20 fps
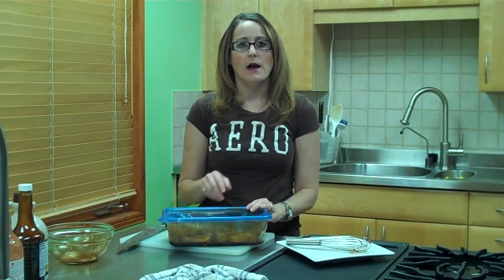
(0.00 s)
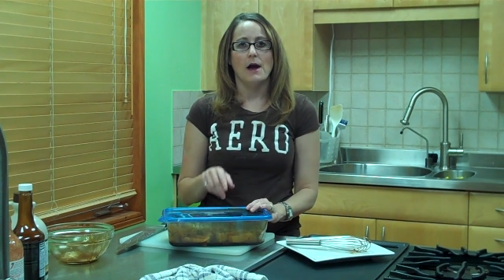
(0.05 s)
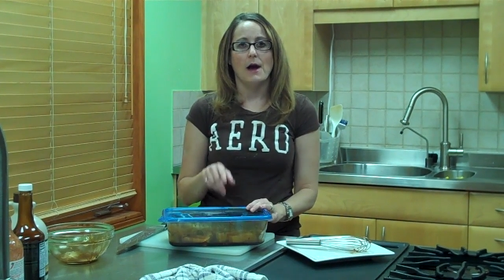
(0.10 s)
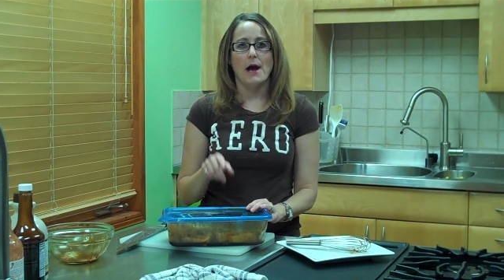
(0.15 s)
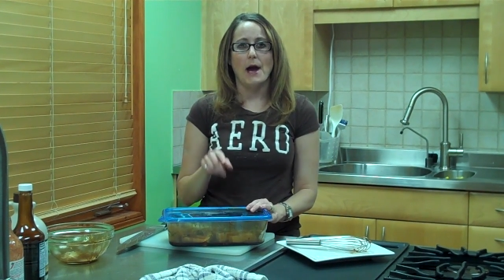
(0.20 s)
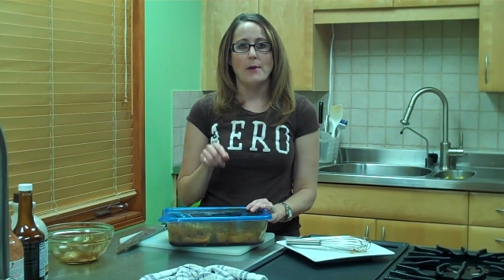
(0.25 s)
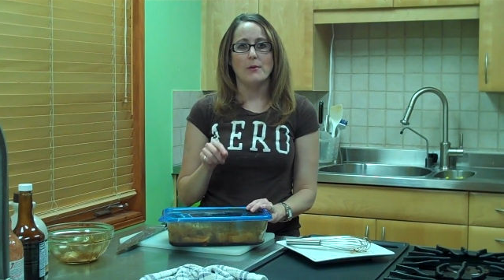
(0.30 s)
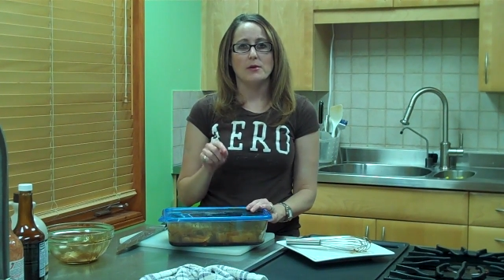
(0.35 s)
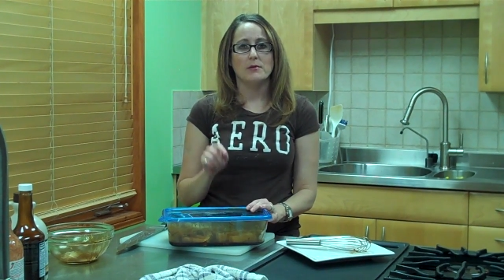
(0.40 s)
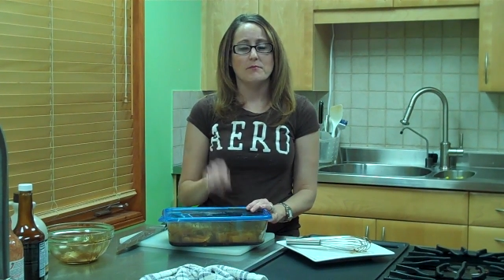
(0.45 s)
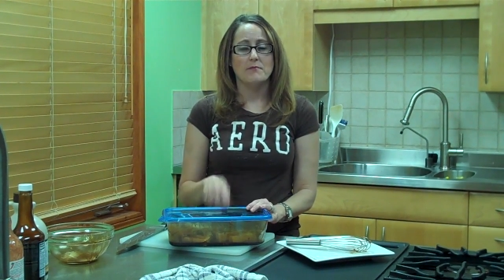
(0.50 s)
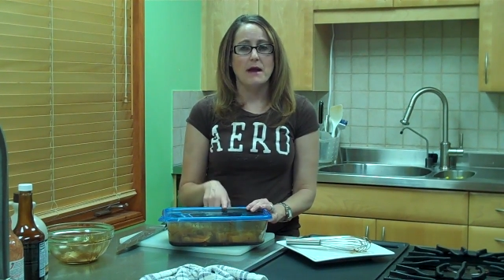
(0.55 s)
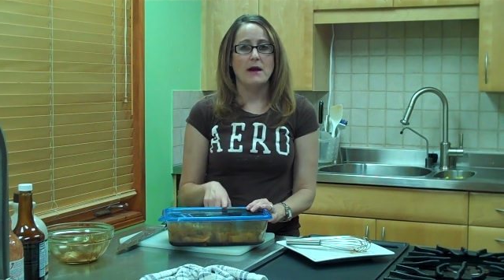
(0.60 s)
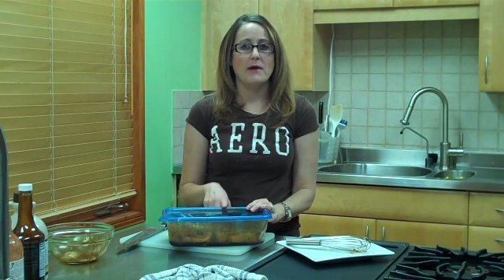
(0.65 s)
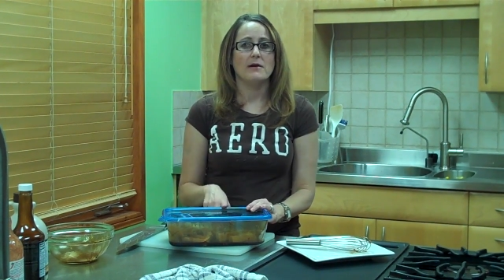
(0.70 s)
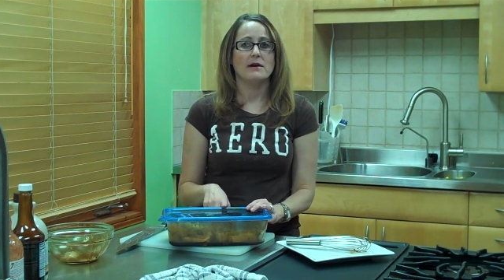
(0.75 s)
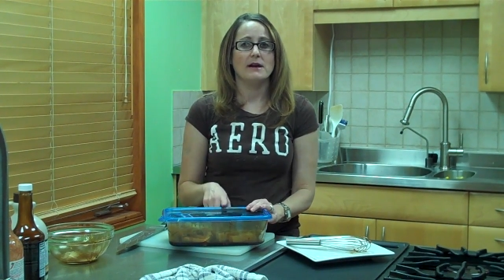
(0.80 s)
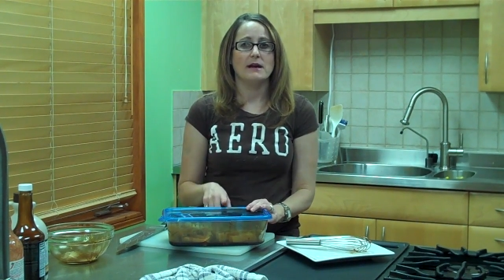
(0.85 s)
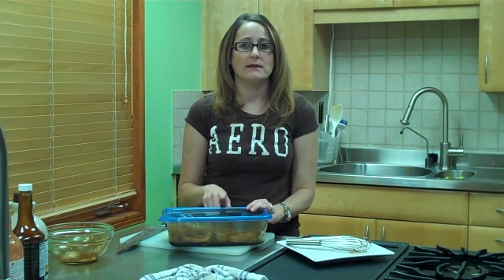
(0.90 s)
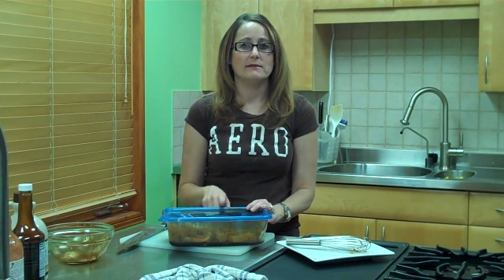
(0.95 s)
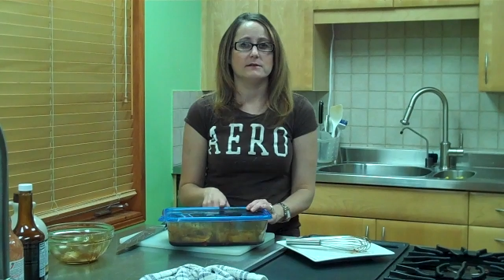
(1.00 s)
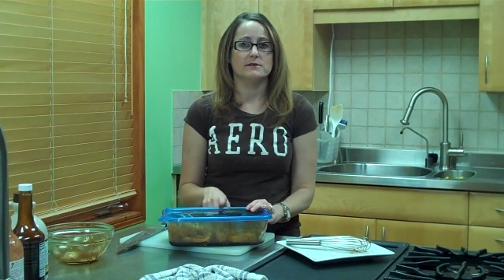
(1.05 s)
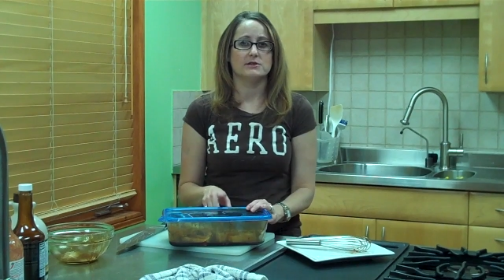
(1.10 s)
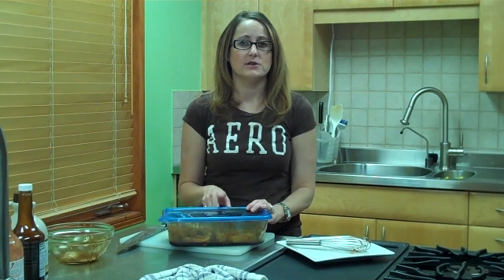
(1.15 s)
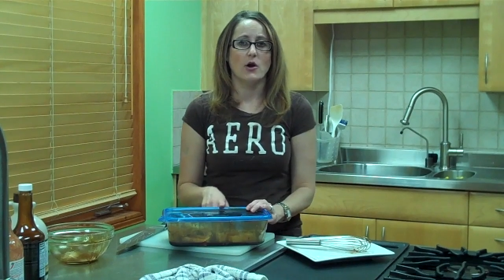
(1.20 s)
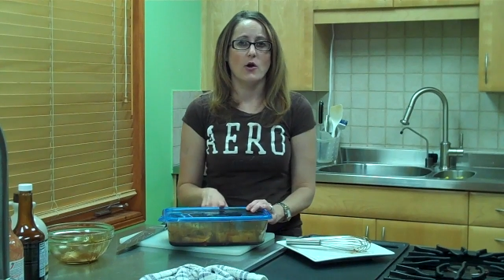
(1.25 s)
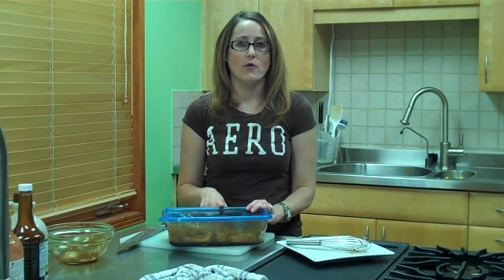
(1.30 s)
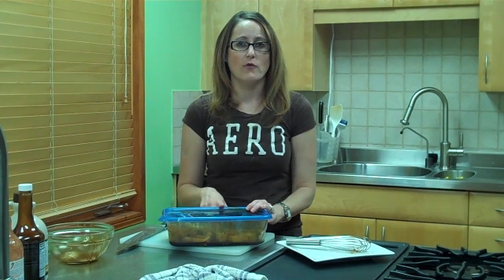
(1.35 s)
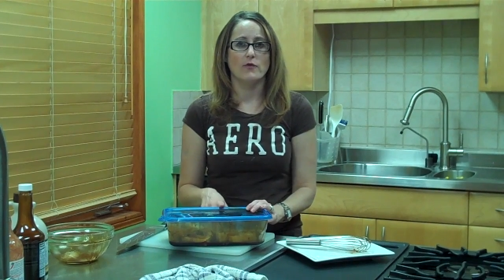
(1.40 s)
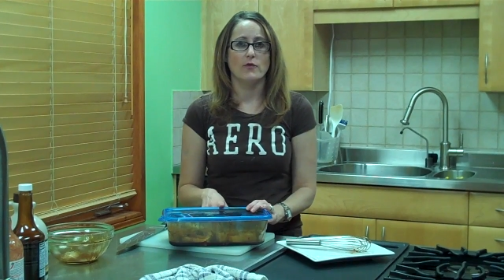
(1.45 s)
I would marinate the
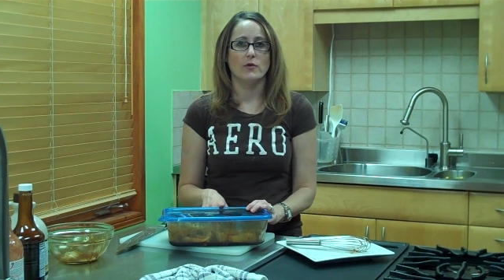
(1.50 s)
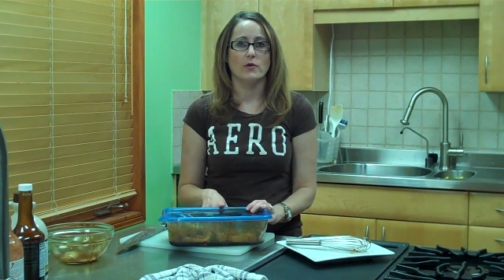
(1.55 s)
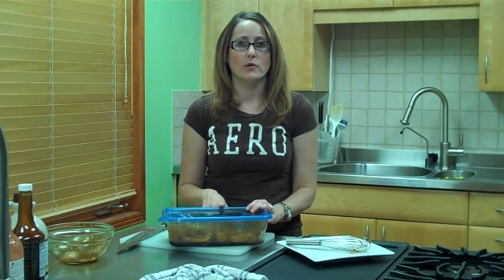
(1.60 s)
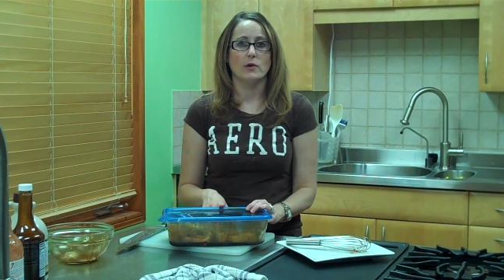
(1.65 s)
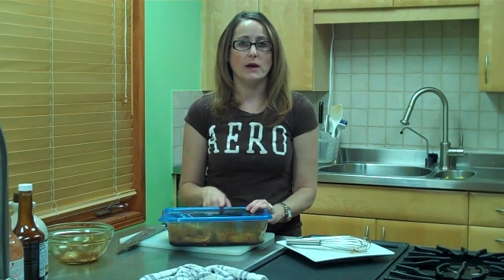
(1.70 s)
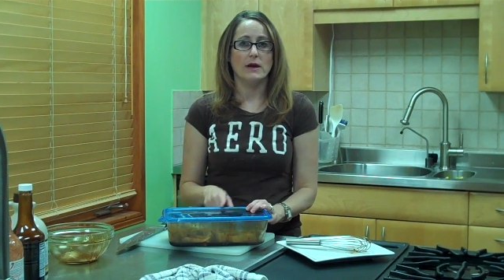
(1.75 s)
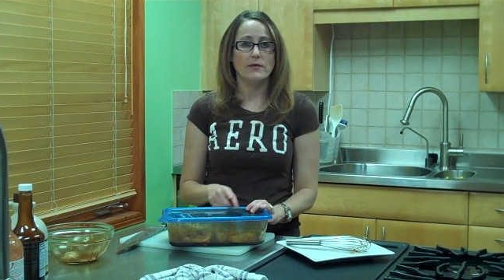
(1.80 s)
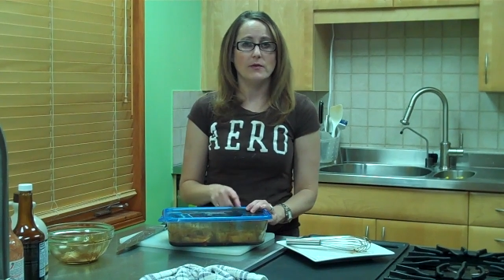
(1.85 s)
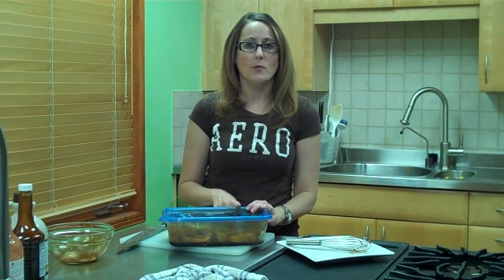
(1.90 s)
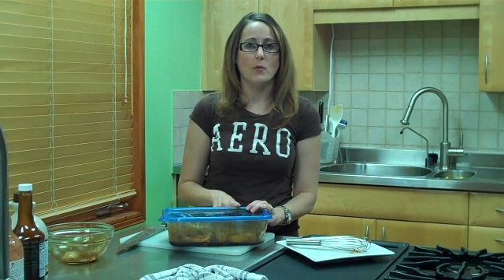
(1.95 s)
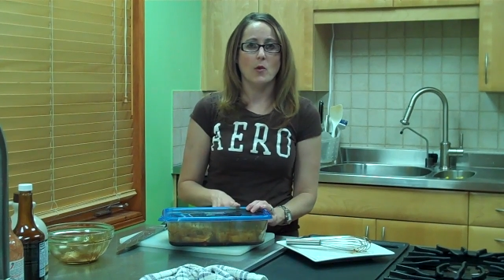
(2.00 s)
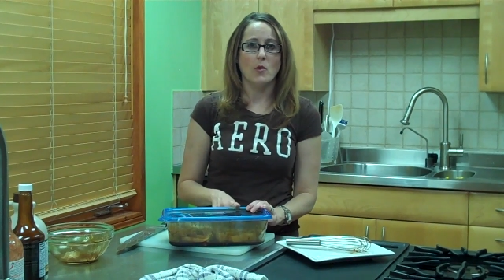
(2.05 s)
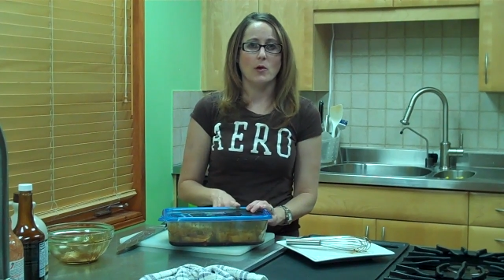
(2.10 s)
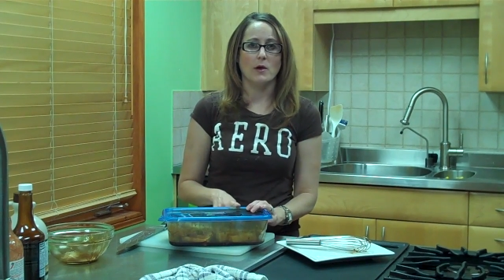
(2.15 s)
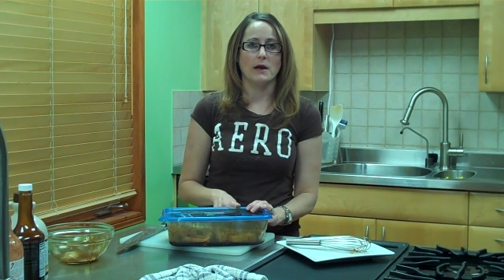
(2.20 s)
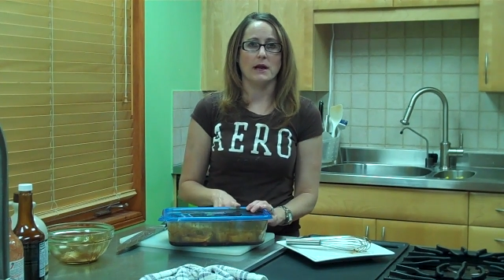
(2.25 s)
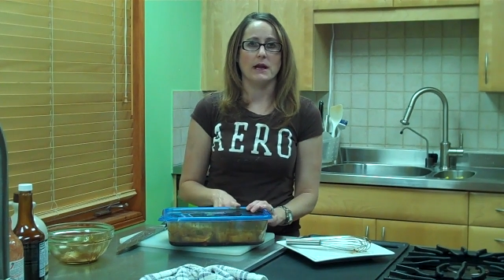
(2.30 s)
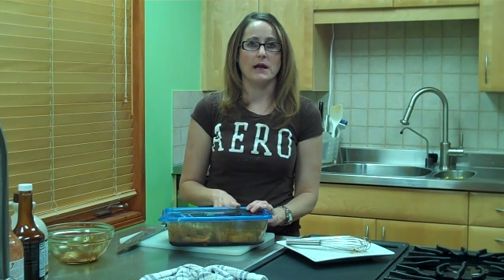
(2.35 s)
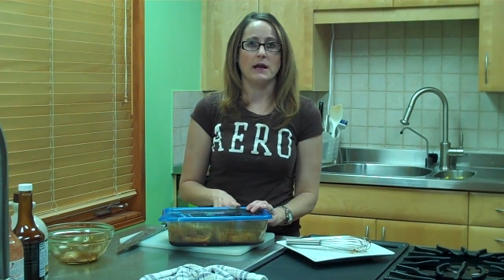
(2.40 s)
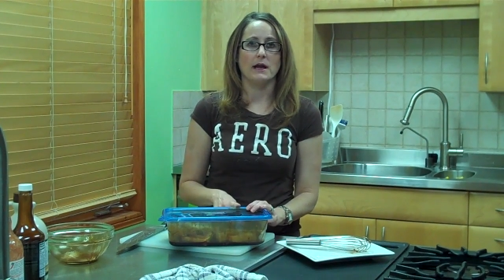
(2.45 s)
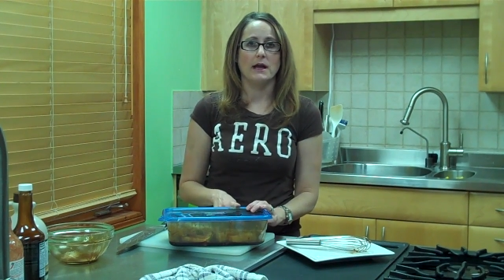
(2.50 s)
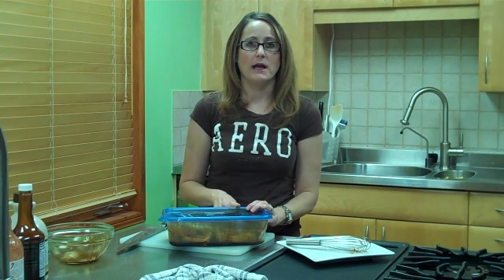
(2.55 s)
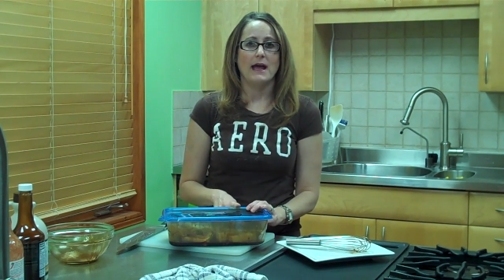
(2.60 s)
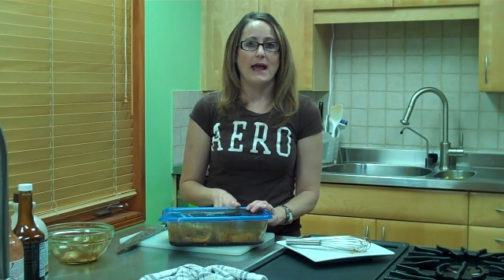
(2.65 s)
tofu in the morning